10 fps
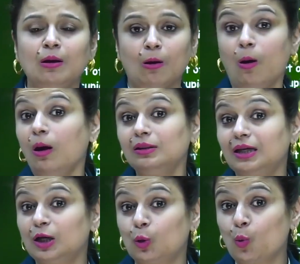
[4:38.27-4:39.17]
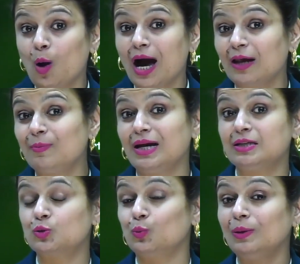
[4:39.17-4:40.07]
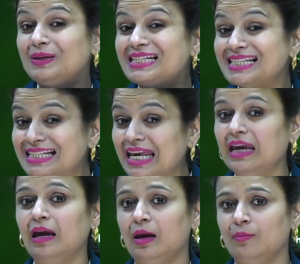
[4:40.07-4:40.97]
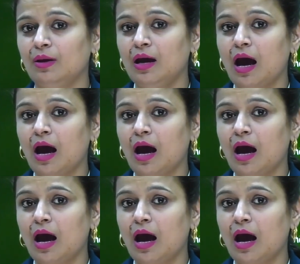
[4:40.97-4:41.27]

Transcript: all the requirements will be same